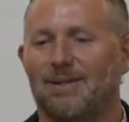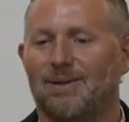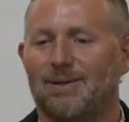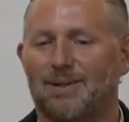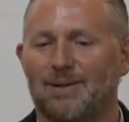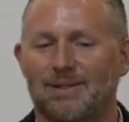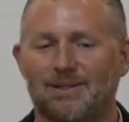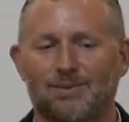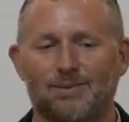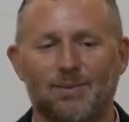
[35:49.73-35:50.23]

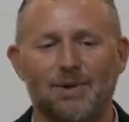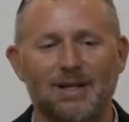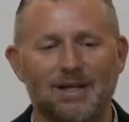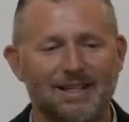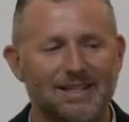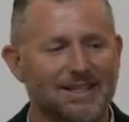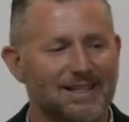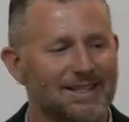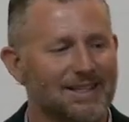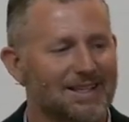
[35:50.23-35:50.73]
who's
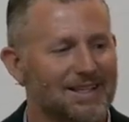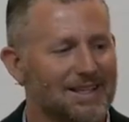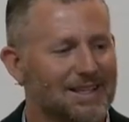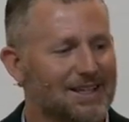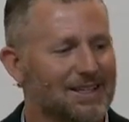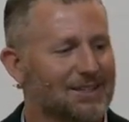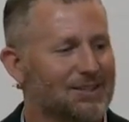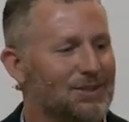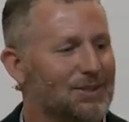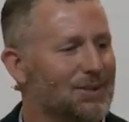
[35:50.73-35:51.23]
willing
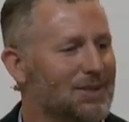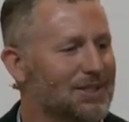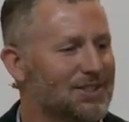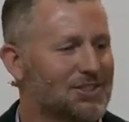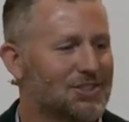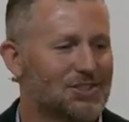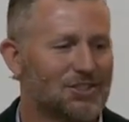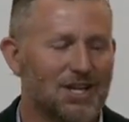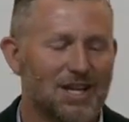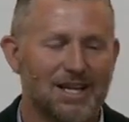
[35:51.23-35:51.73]
to
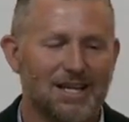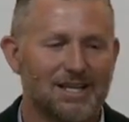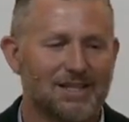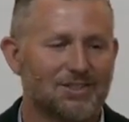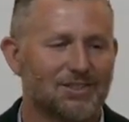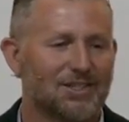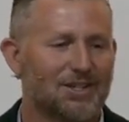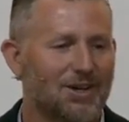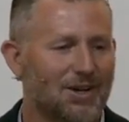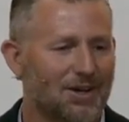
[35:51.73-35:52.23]
exchange
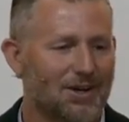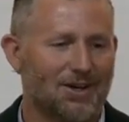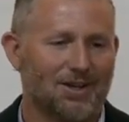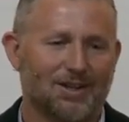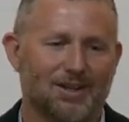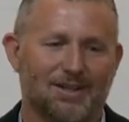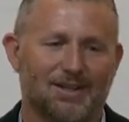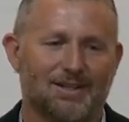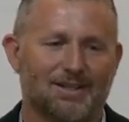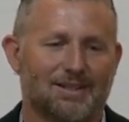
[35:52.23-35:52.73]
it all
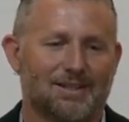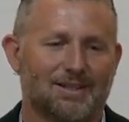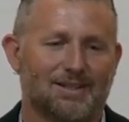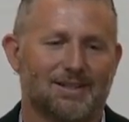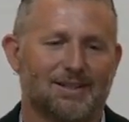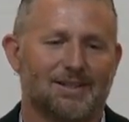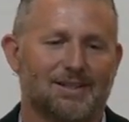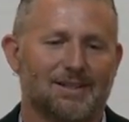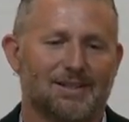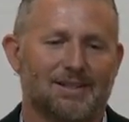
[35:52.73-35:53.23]

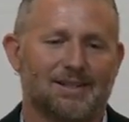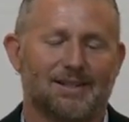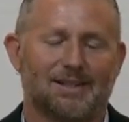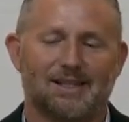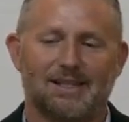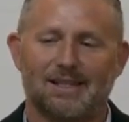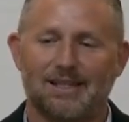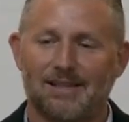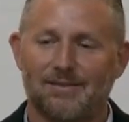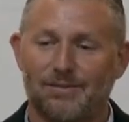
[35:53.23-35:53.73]

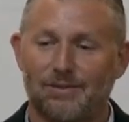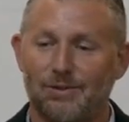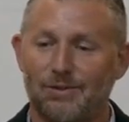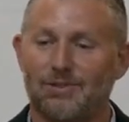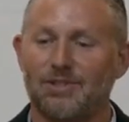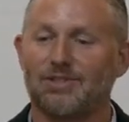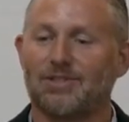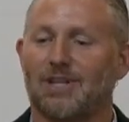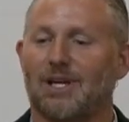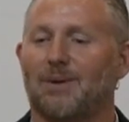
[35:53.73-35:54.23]
if you
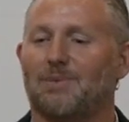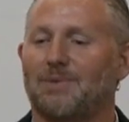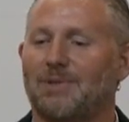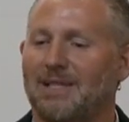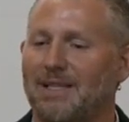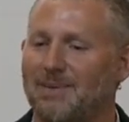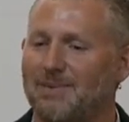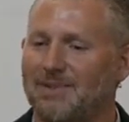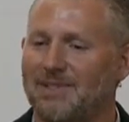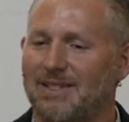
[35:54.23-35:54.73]
just come to
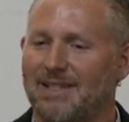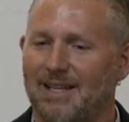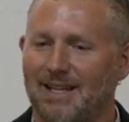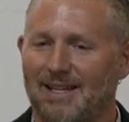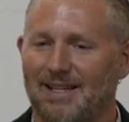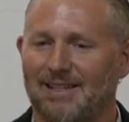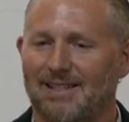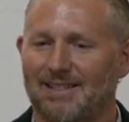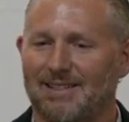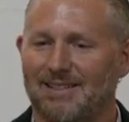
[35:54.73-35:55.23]
him today.
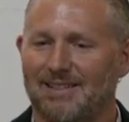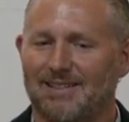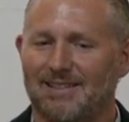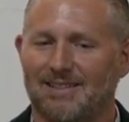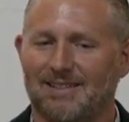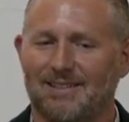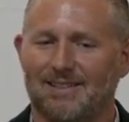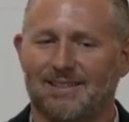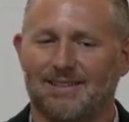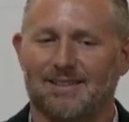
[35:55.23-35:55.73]

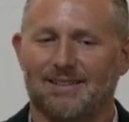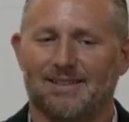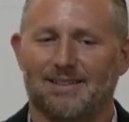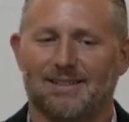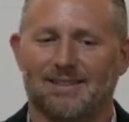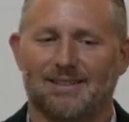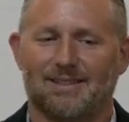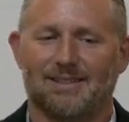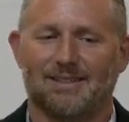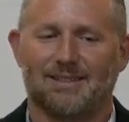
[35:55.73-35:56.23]

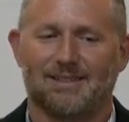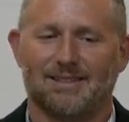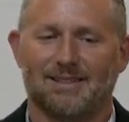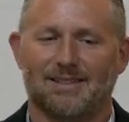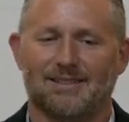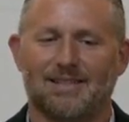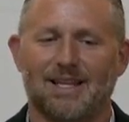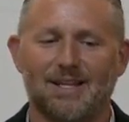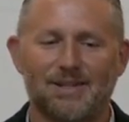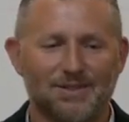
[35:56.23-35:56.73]

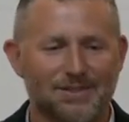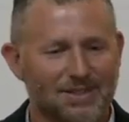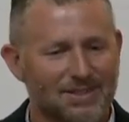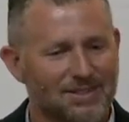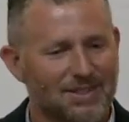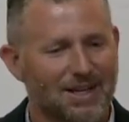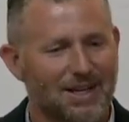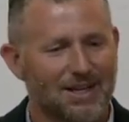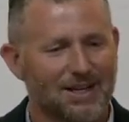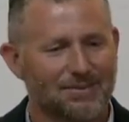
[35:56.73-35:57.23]
Is that your
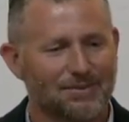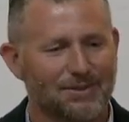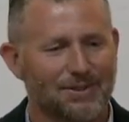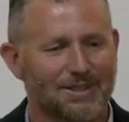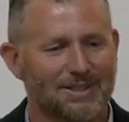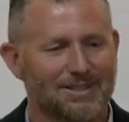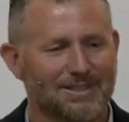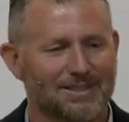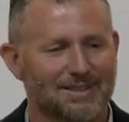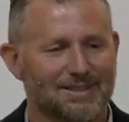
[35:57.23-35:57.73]
desire,
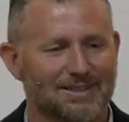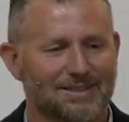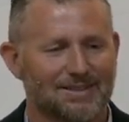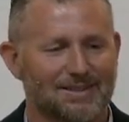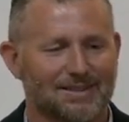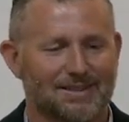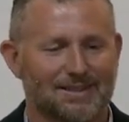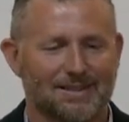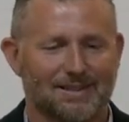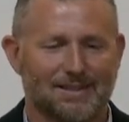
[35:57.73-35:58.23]
friend?
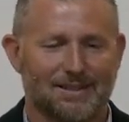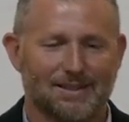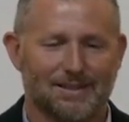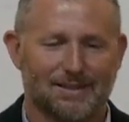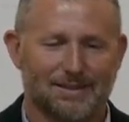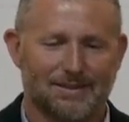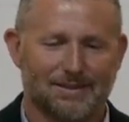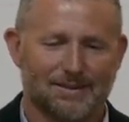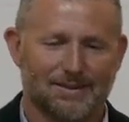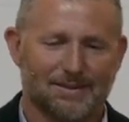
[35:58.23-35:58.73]

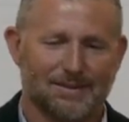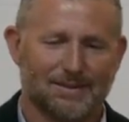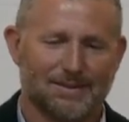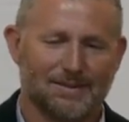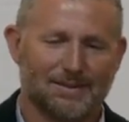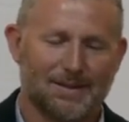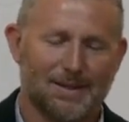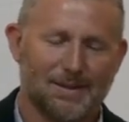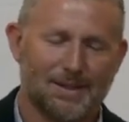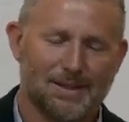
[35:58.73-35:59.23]

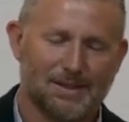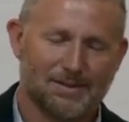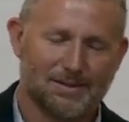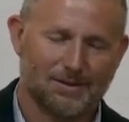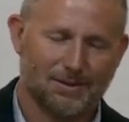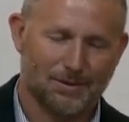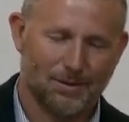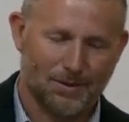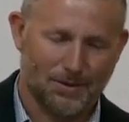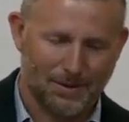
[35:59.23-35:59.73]
There is
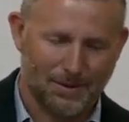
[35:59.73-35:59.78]
the Lord.